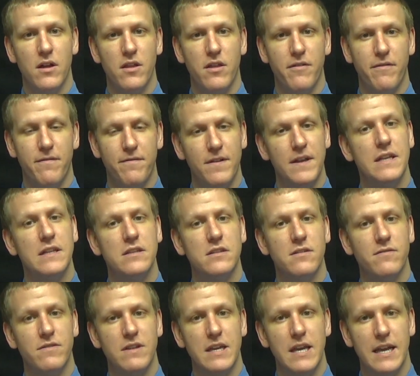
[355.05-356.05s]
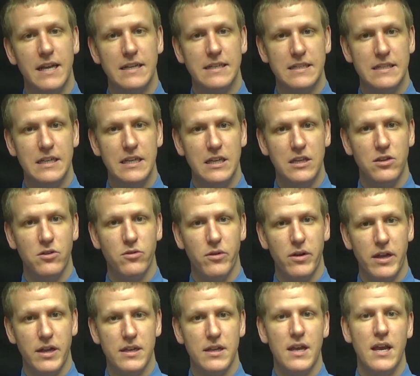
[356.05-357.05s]
the fins of the AC
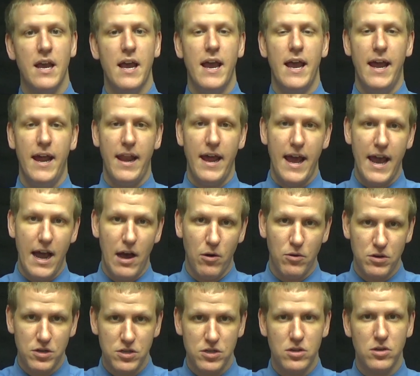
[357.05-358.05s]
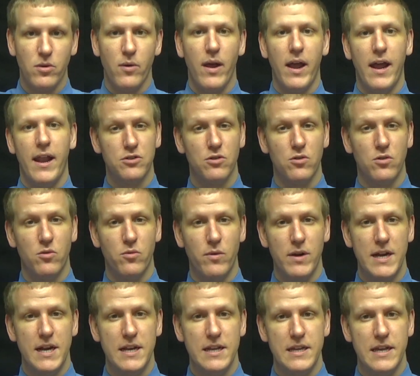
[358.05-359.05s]
unit and out to an external
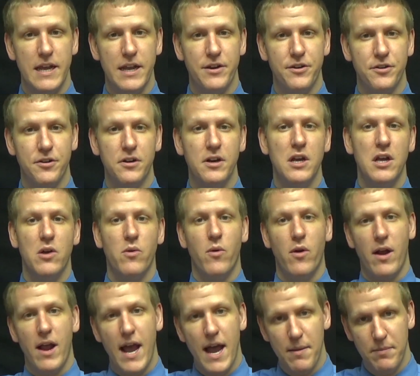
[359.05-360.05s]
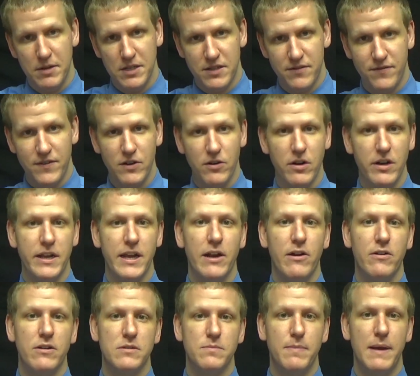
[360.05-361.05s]
radiator where atmospheric
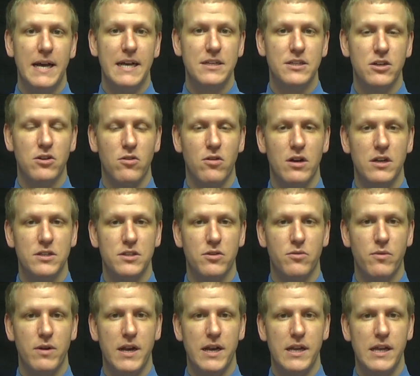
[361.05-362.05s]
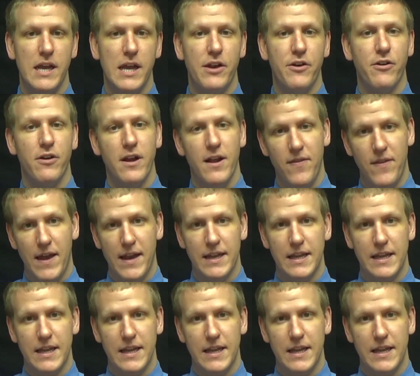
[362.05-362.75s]
air is passed across the radiator, and that